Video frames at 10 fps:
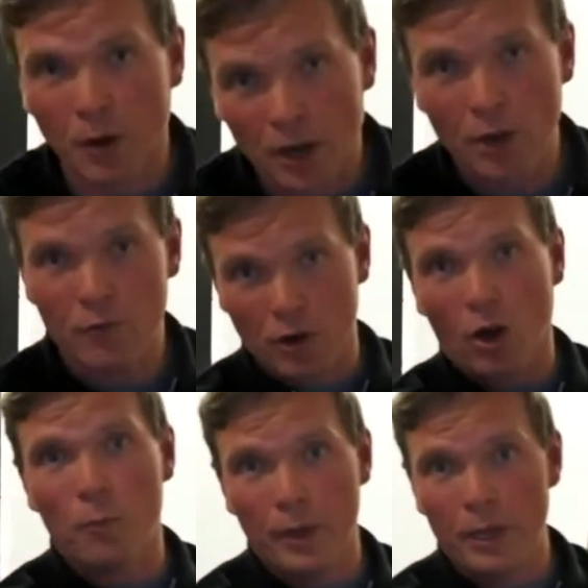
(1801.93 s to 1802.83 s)
But I know for a
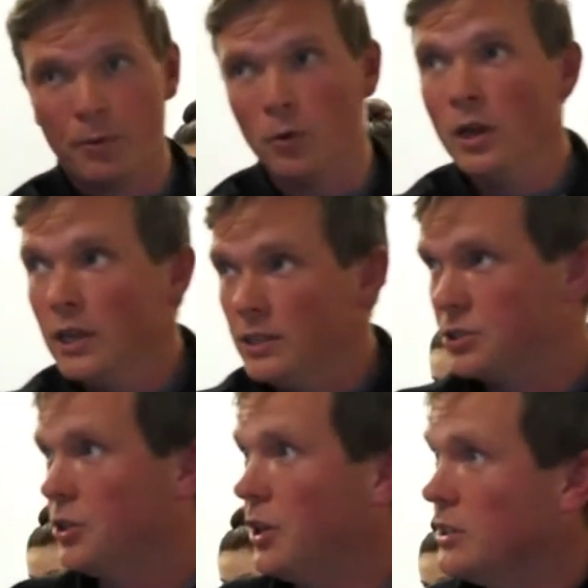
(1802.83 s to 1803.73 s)
lot of people,
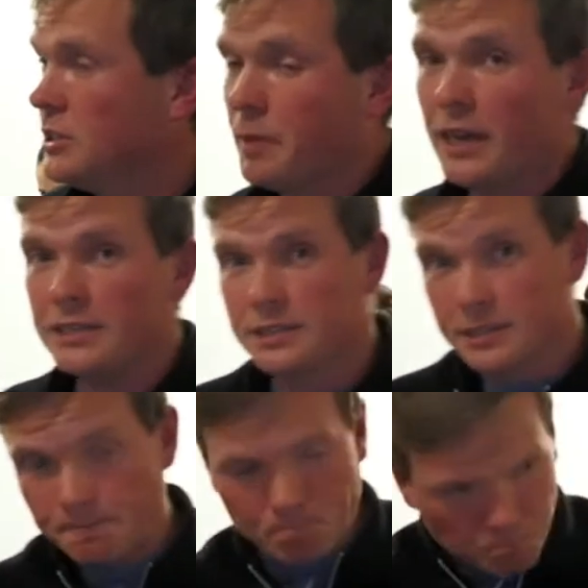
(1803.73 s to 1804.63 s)
studio
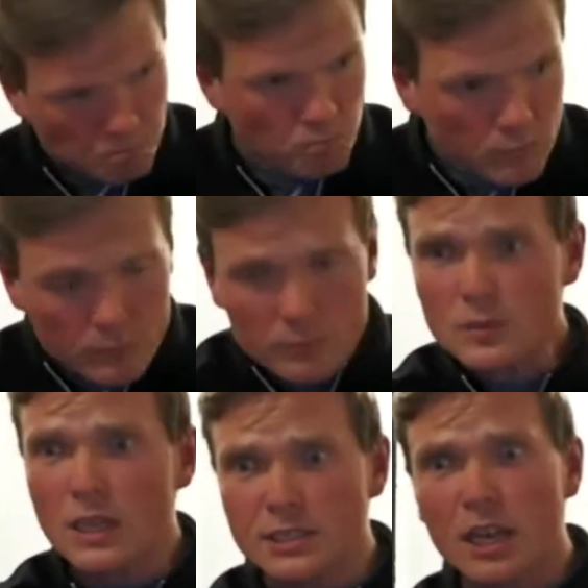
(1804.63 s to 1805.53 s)
space
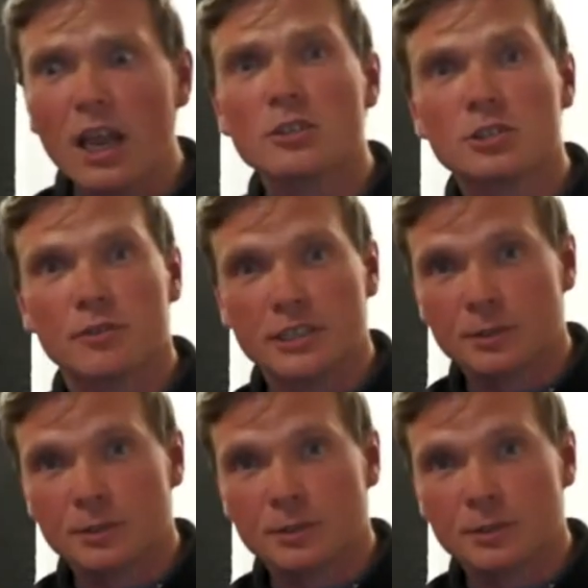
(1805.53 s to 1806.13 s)
is a luxury.